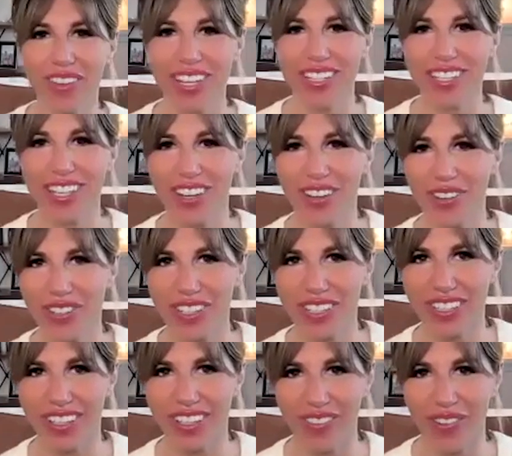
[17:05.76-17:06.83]
continue to
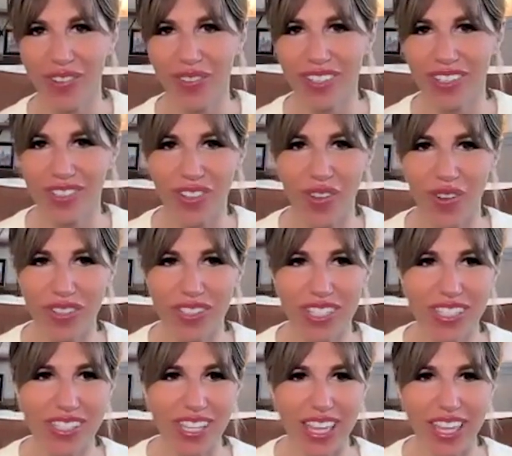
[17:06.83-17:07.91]
deliver results
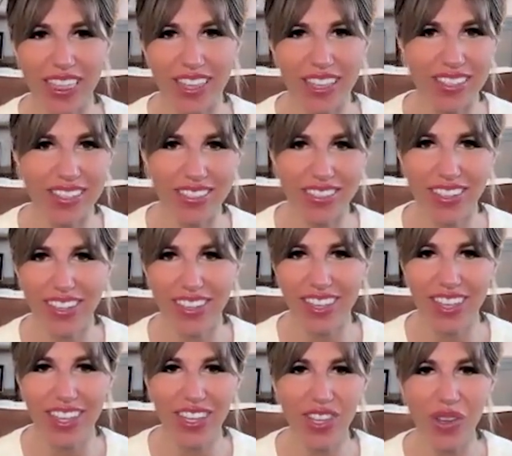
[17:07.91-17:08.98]
it's like this
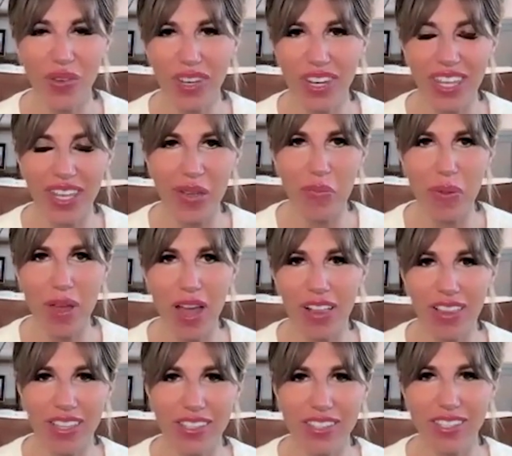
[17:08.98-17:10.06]
unique
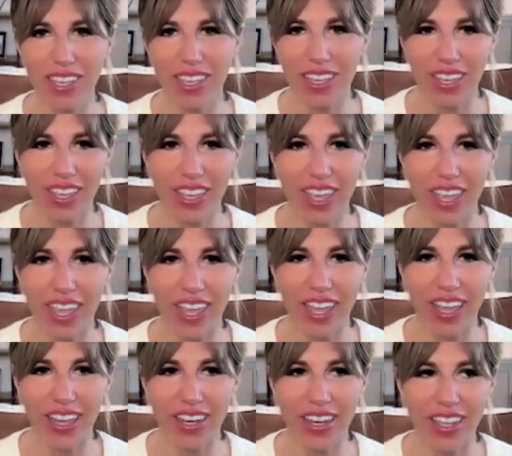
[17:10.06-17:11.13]
balancing
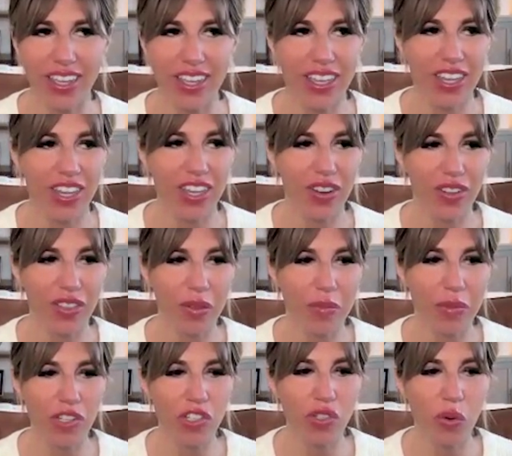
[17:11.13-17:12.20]
and yeah. you know the
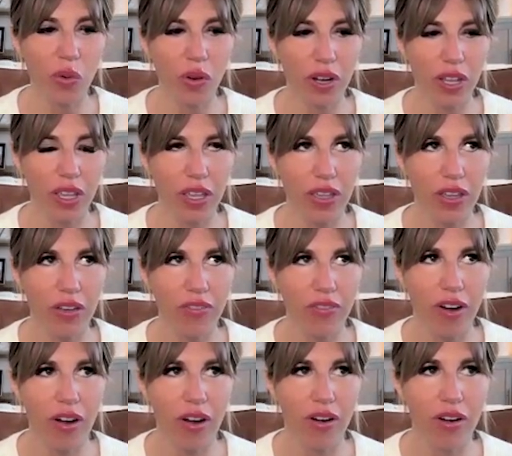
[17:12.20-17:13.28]
majority of
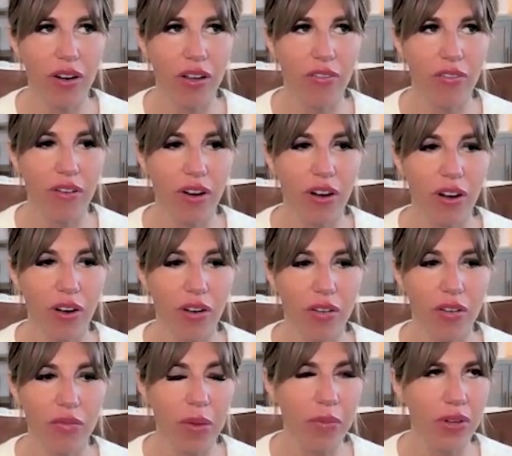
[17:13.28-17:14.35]
our of our
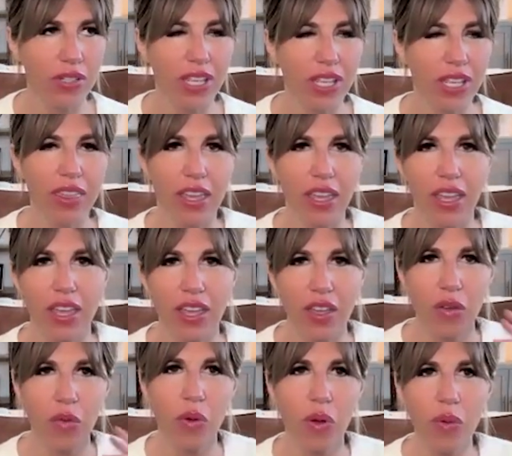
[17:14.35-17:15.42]
members i think
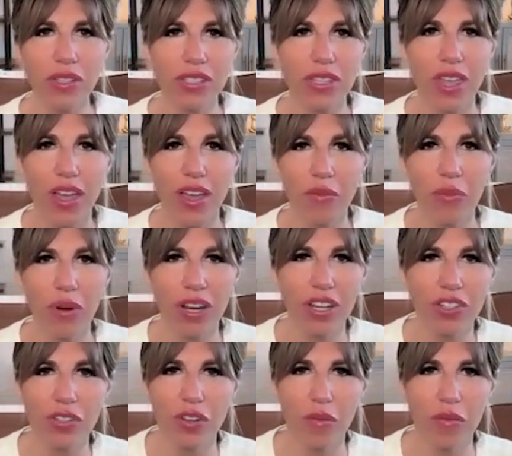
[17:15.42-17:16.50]
what was that
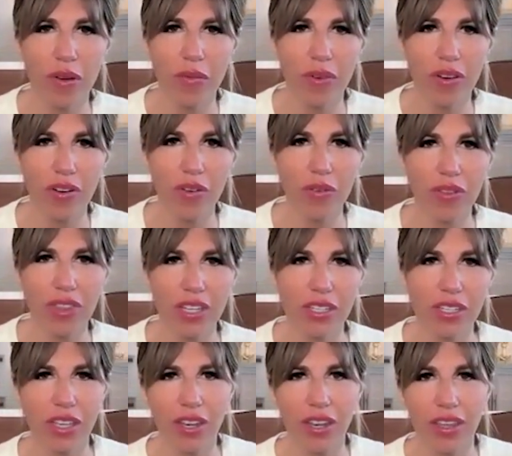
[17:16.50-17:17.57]
brandon do you remember when they
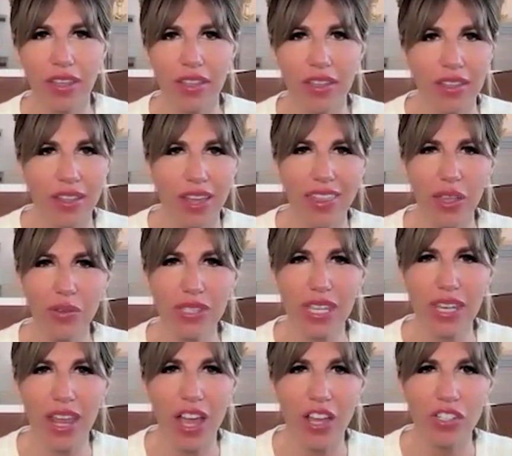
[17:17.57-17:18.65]
did i think it was a
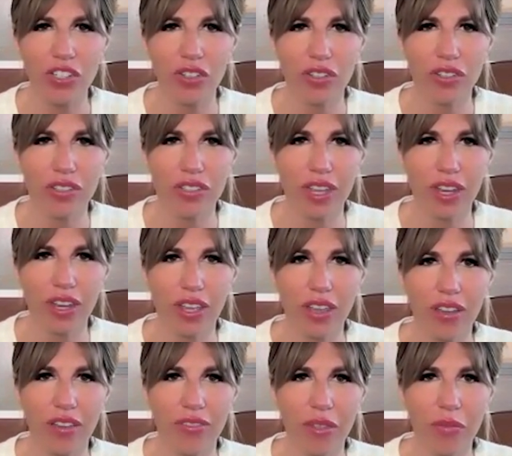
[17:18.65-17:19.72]
national study
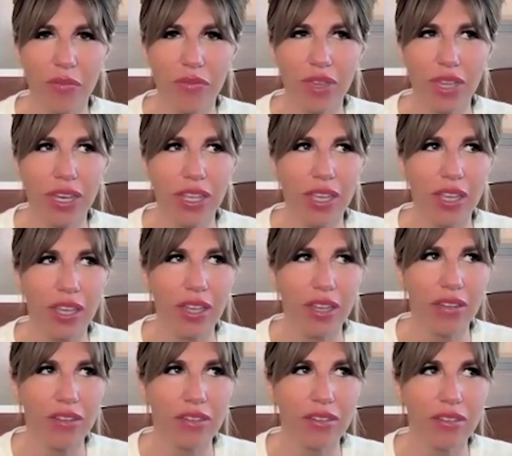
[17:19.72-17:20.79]
of the
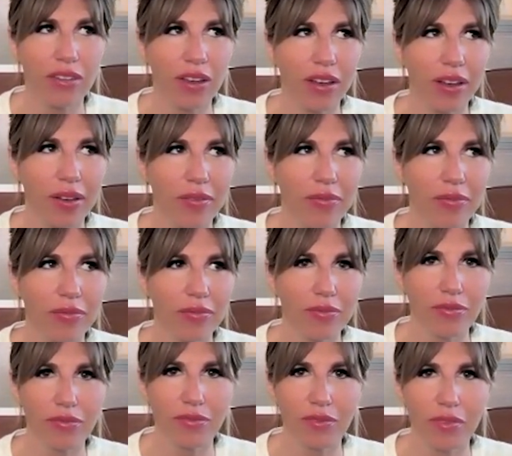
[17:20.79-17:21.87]
median um
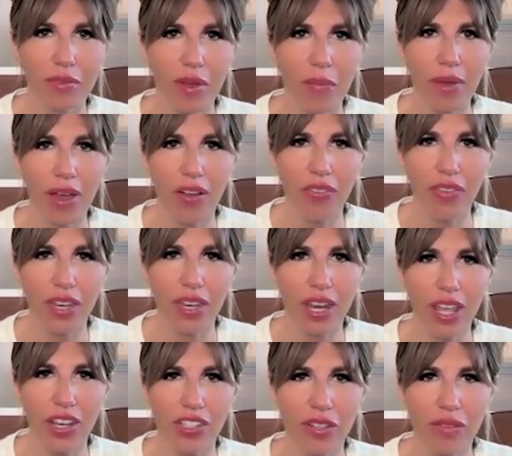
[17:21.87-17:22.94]
amount that an
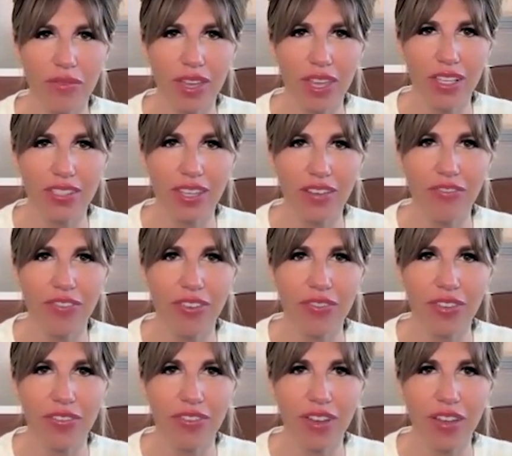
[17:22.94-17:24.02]
agent makes, like
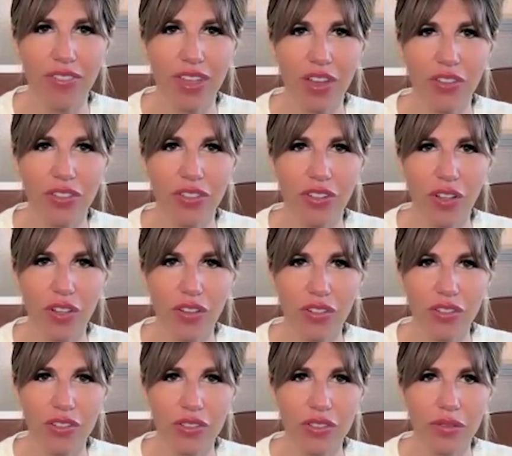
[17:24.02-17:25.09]

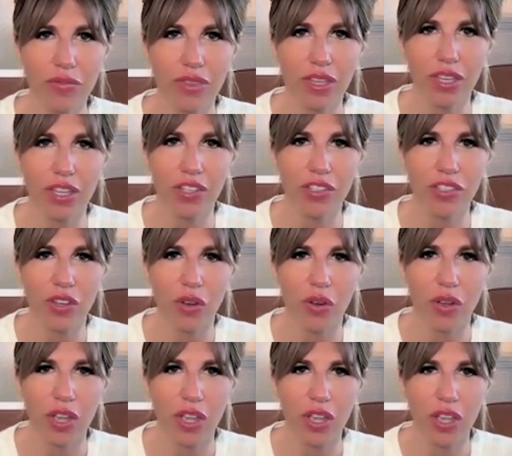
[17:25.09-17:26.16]
$55,000 or something. And so
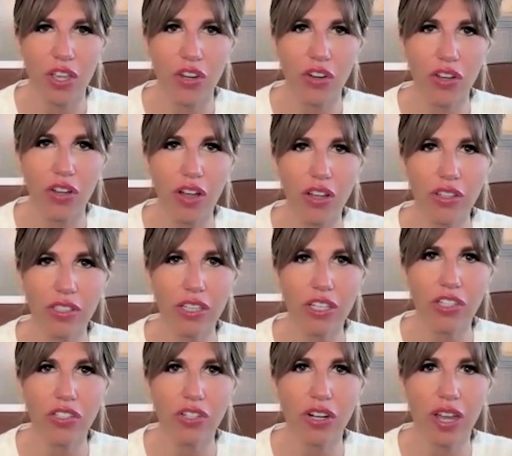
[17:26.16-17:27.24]
you're mm-hmm.
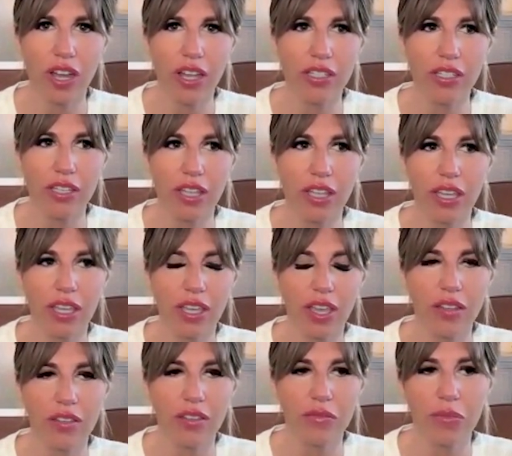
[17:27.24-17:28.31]
constantly trying to like
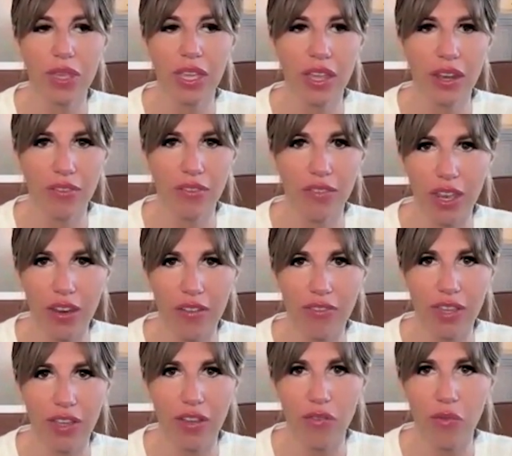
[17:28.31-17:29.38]
get be innovative,
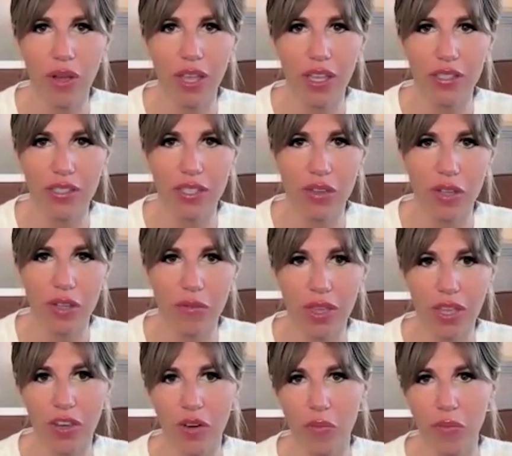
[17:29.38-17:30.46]
think of ways that you can
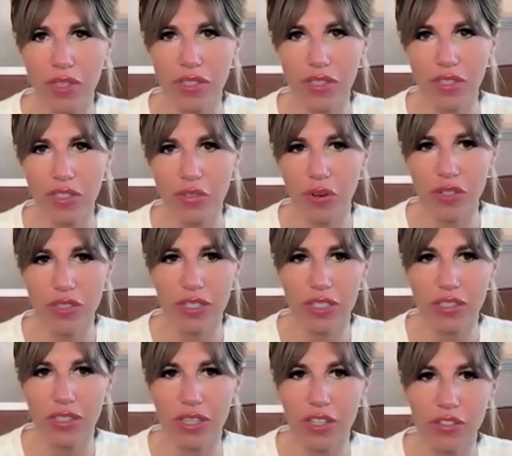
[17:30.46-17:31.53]
make your business more
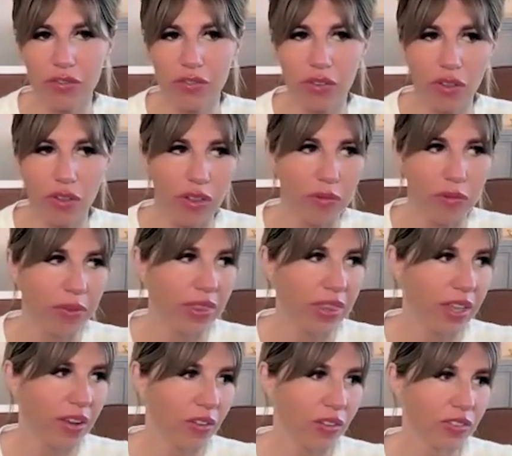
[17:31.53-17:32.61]
successful, but
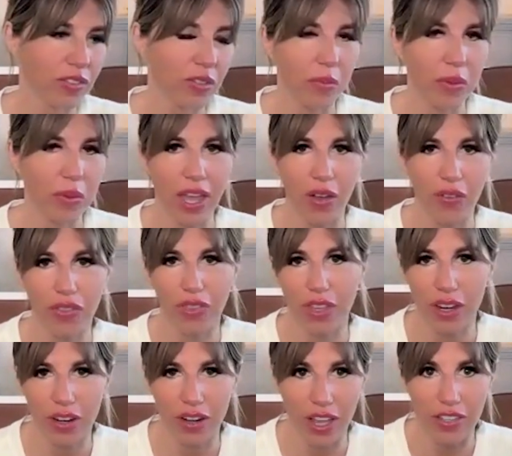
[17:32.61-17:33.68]
then also be out
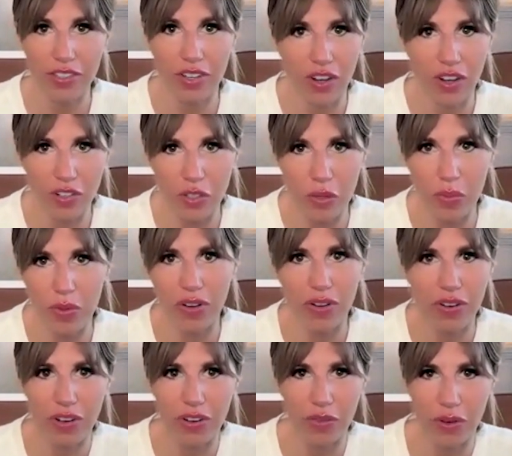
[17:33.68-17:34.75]
there as an
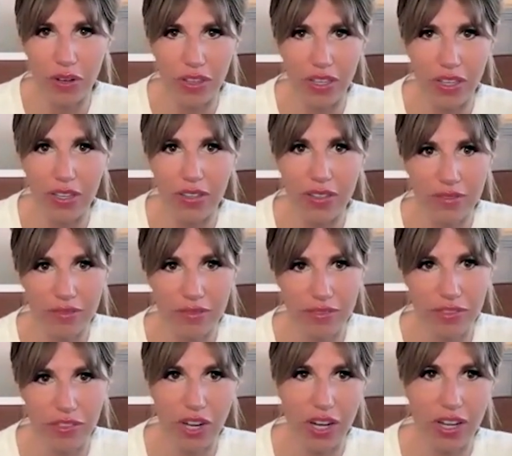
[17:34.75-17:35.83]
entrepreneur really
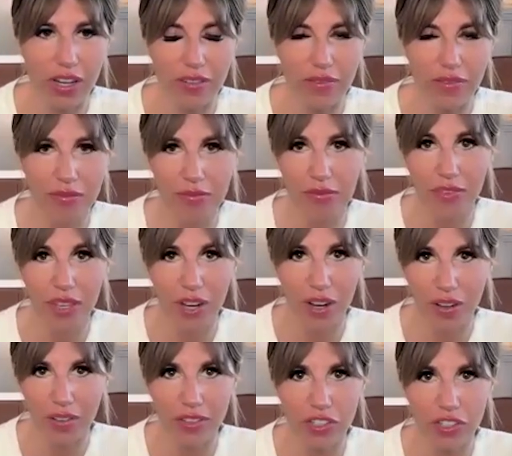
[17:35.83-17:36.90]
trying to, you
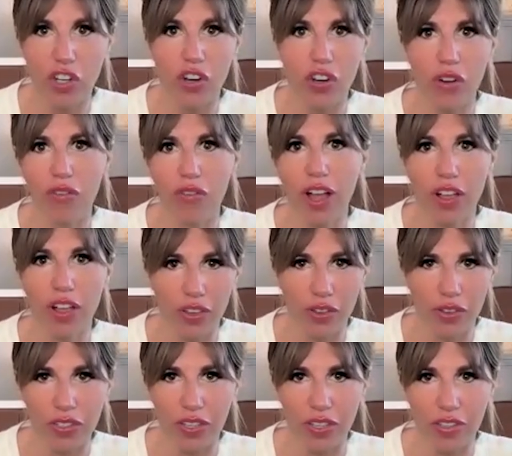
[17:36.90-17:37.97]
know, show your value
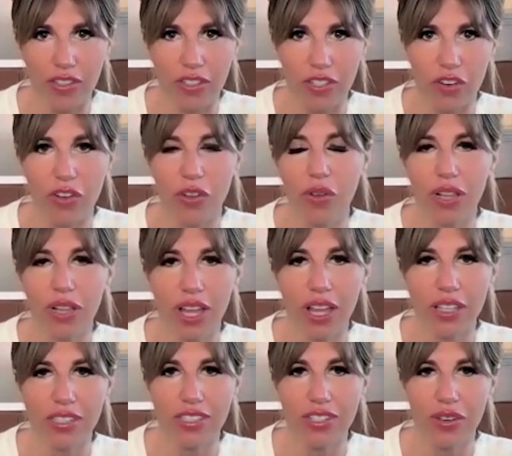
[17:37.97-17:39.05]
to to your new
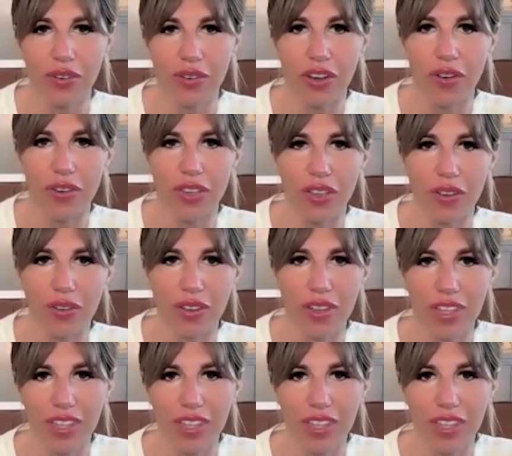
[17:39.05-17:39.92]
clients that don't know you.